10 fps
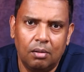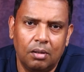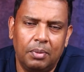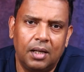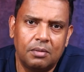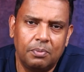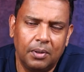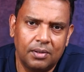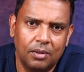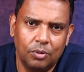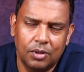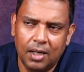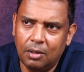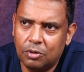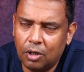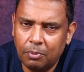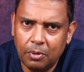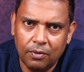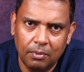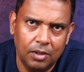The biggest person who's trying to stop
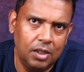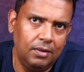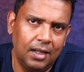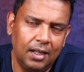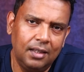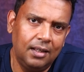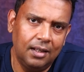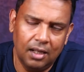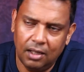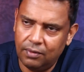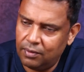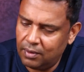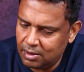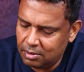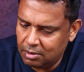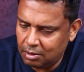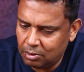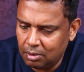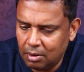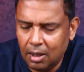you from achieving anything in life is the
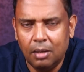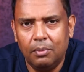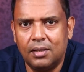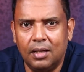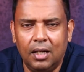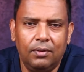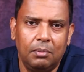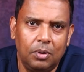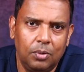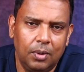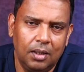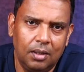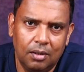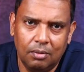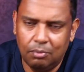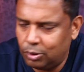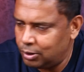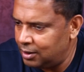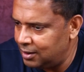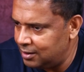person living between both
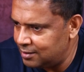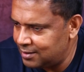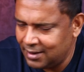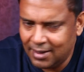your ears.